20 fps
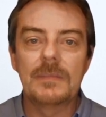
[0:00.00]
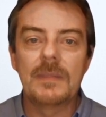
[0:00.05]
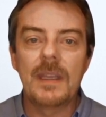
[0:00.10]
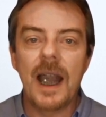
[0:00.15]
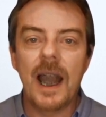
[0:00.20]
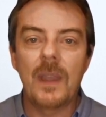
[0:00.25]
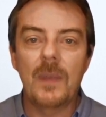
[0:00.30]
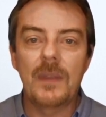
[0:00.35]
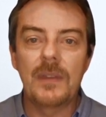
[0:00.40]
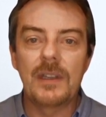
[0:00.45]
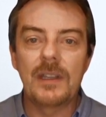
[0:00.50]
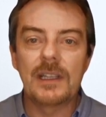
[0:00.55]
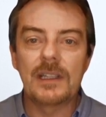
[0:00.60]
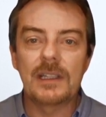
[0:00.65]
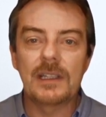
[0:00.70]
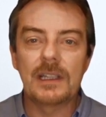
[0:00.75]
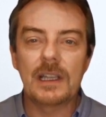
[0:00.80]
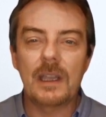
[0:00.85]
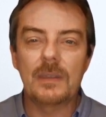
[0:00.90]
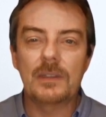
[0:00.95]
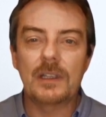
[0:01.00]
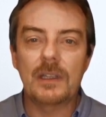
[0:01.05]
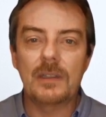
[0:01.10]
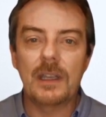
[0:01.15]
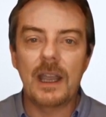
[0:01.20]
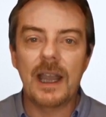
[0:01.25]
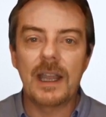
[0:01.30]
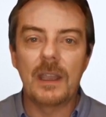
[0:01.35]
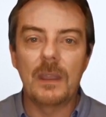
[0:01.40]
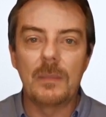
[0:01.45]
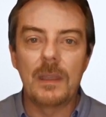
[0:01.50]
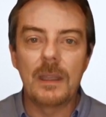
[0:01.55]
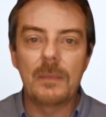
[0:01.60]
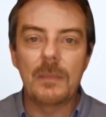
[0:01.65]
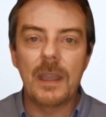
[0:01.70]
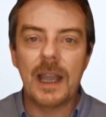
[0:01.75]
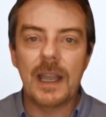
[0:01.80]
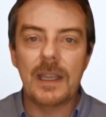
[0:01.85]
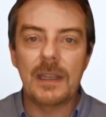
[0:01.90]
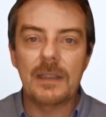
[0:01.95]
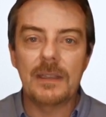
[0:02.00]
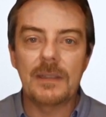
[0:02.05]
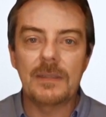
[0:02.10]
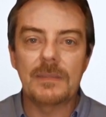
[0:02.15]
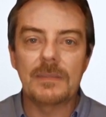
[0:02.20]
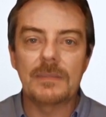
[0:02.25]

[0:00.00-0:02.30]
However, this assumption cannot be made.